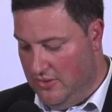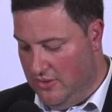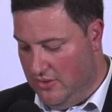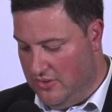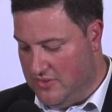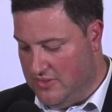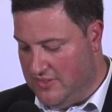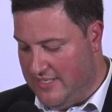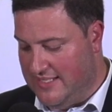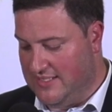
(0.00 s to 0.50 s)

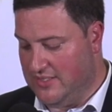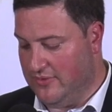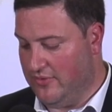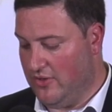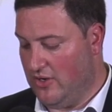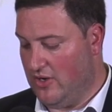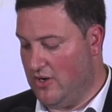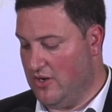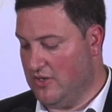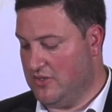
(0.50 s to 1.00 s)

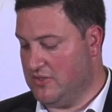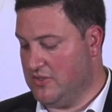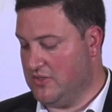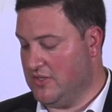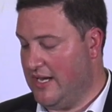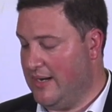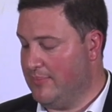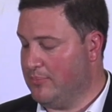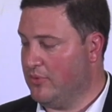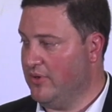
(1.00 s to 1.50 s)
state-of-the-art
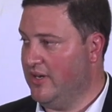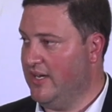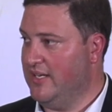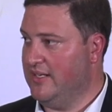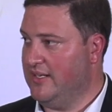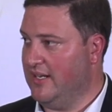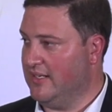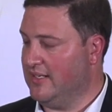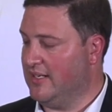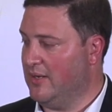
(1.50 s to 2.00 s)
upgrade
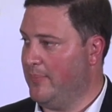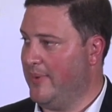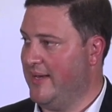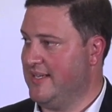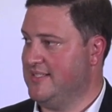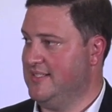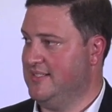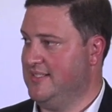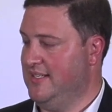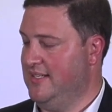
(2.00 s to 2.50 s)
and
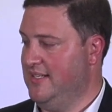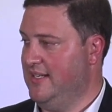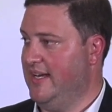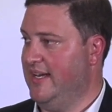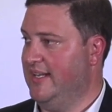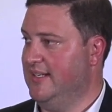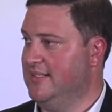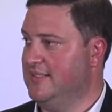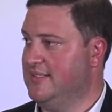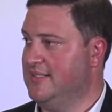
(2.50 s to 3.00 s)
capacity
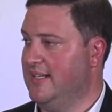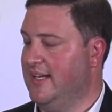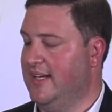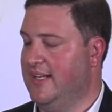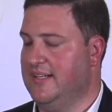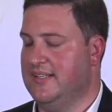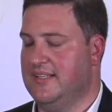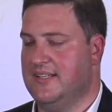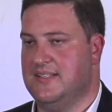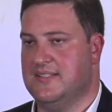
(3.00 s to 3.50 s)
and
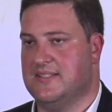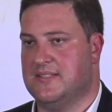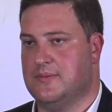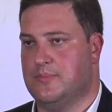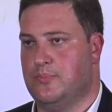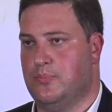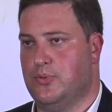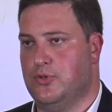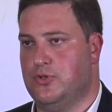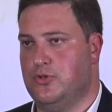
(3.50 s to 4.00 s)
is
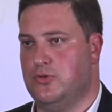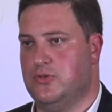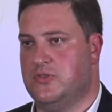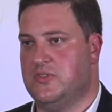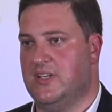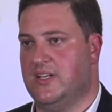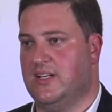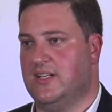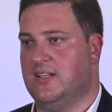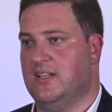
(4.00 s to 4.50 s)

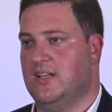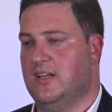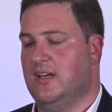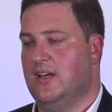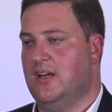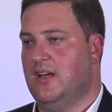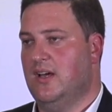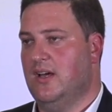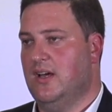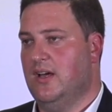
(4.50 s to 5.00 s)
producing
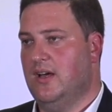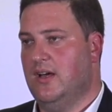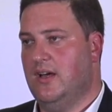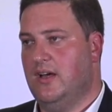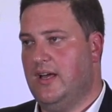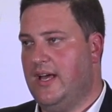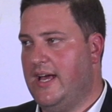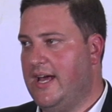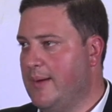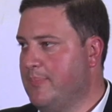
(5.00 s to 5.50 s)

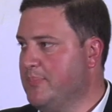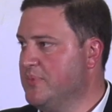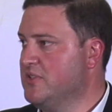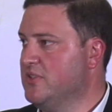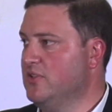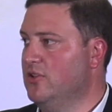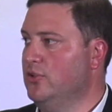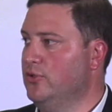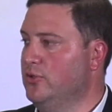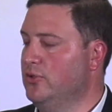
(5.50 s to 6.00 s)

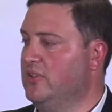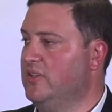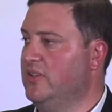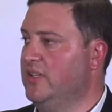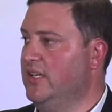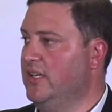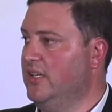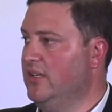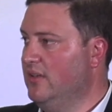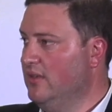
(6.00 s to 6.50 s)

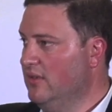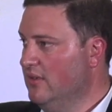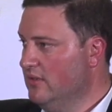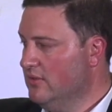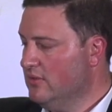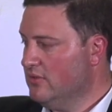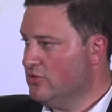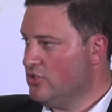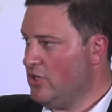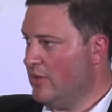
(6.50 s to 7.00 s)
absolutely
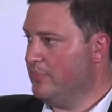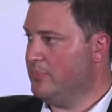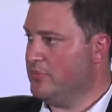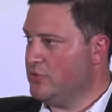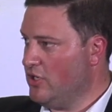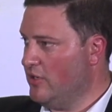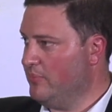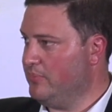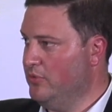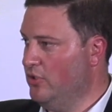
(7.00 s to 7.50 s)

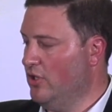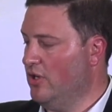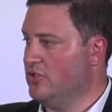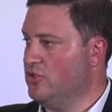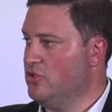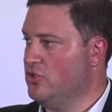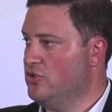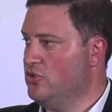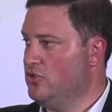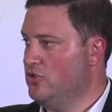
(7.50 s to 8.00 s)

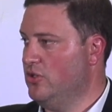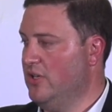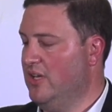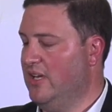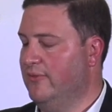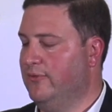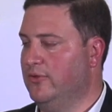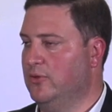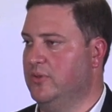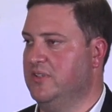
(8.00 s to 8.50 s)
top-notch
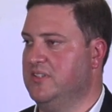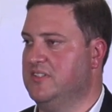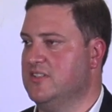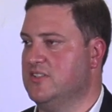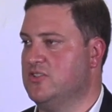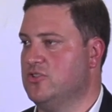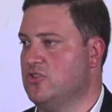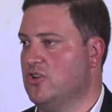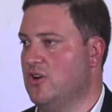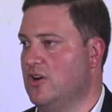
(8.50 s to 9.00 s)
effluent
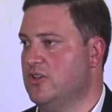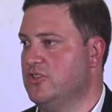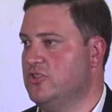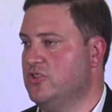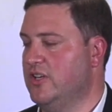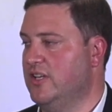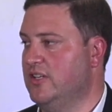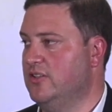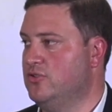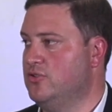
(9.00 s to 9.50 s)
discharge
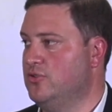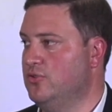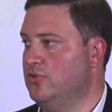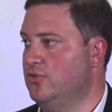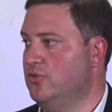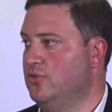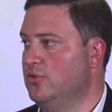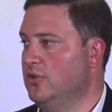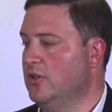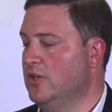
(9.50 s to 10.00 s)

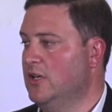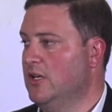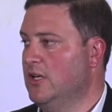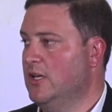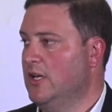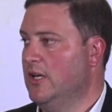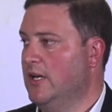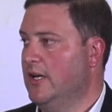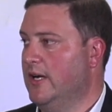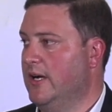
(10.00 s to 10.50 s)
into
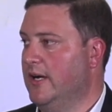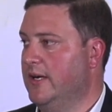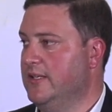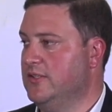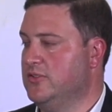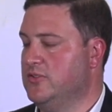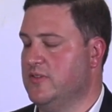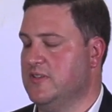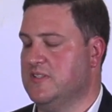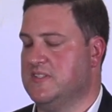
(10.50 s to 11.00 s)

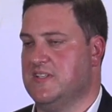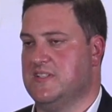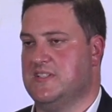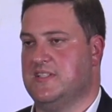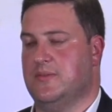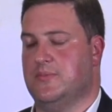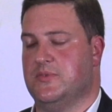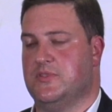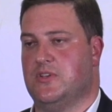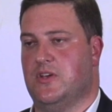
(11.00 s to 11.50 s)
the
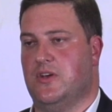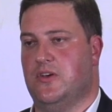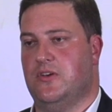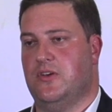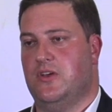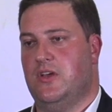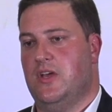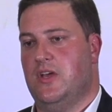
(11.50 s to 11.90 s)
system. So